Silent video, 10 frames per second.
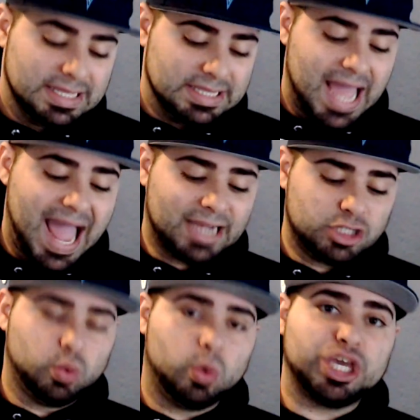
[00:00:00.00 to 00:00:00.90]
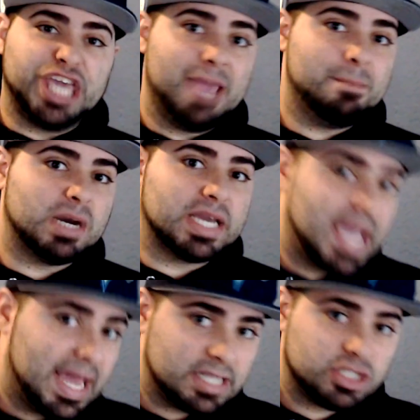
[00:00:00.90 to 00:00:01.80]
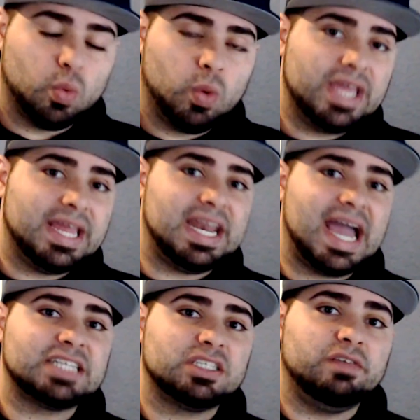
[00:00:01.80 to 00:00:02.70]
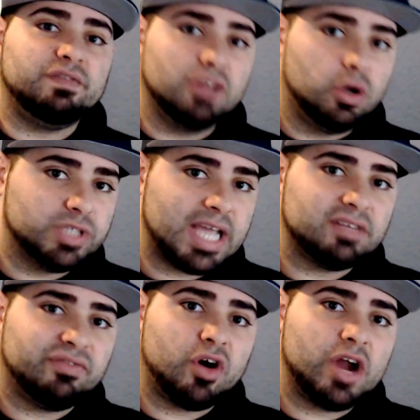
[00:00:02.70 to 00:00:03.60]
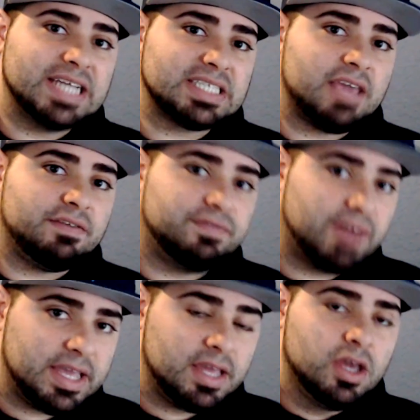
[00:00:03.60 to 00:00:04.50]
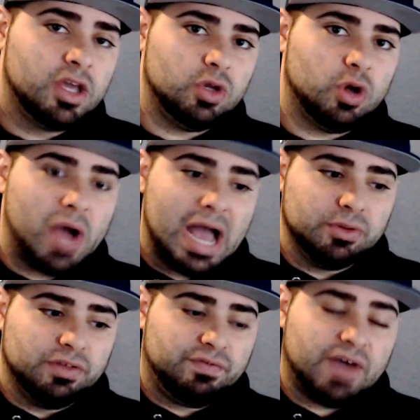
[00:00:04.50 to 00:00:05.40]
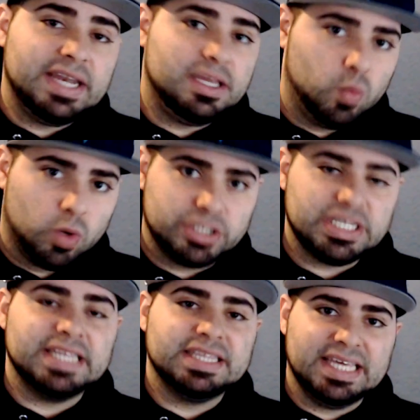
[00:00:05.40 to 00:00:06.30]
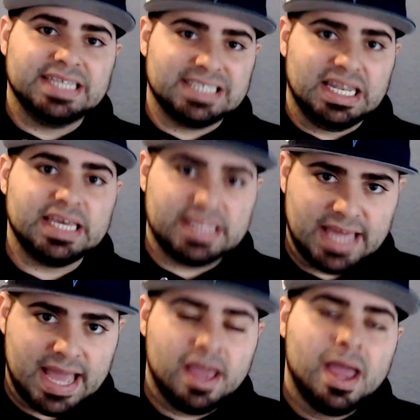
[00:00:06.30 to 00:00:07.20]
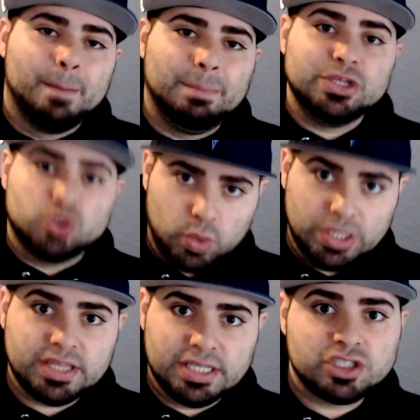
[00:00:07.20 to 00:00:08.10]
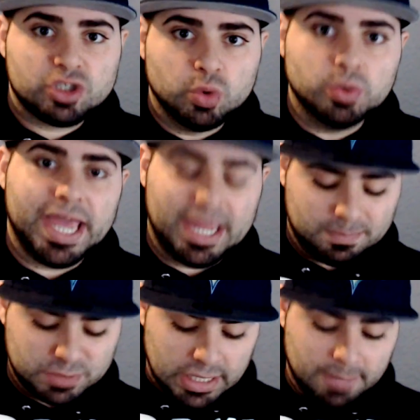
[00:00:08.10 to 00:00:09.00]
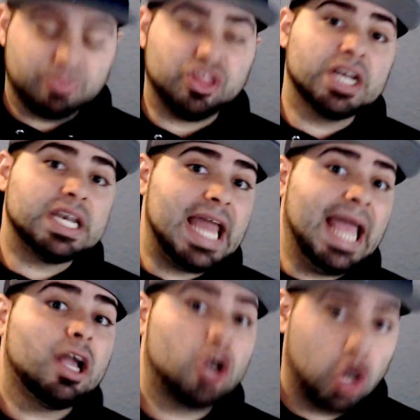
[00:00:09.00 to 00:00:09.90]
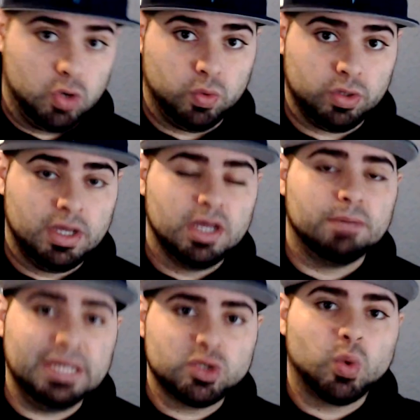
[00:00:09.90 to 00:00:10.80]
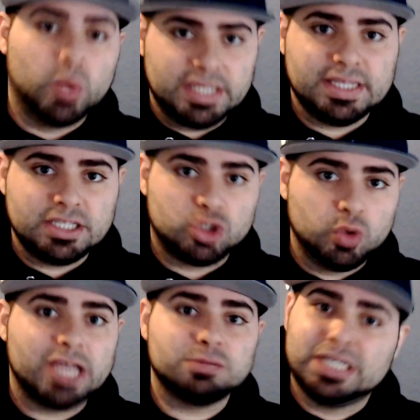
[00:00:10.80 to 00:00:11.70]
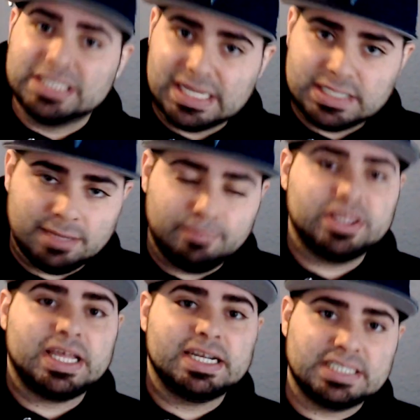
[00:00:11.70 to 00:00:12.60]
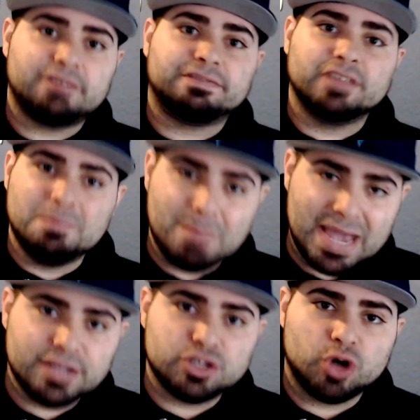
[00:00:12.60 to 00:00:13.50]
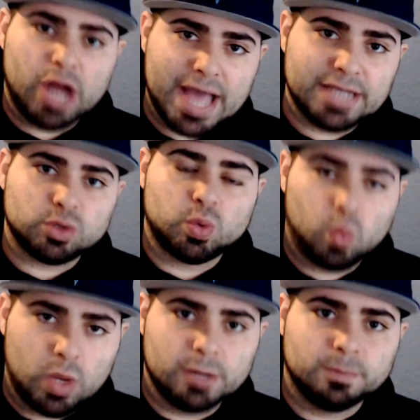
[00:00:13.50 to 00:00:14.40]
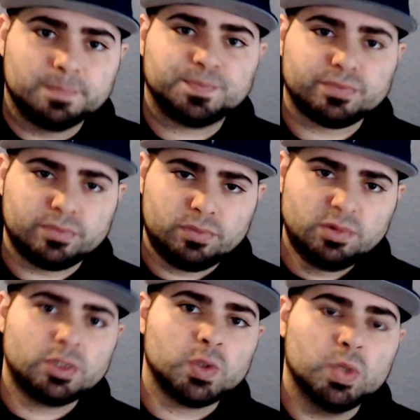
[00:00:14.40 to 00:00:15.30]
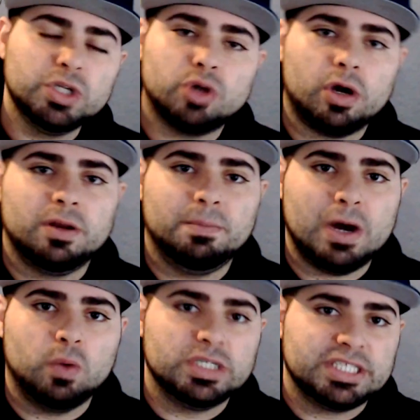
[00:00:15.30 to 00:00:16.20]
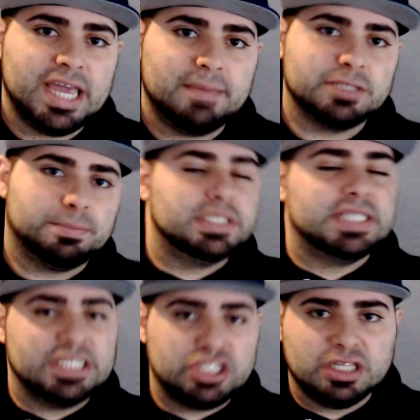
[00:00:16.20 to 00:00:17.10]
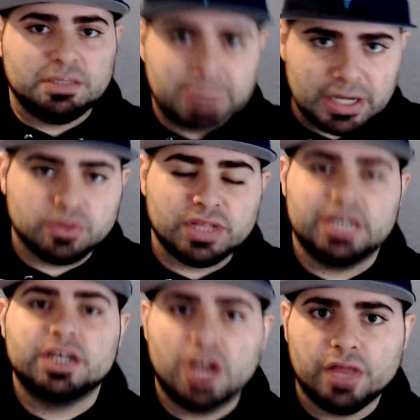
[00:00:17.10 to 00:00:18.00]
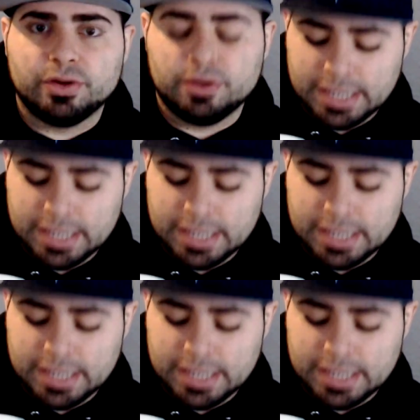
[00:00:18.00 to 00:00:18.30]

The actual game mechanics, the way it actually flows as far as a fight, you know, how the fighting works and things like that between these two games. The net code between these two games because that's something that is definitely major as well when you're talking about which game is potentially better than another.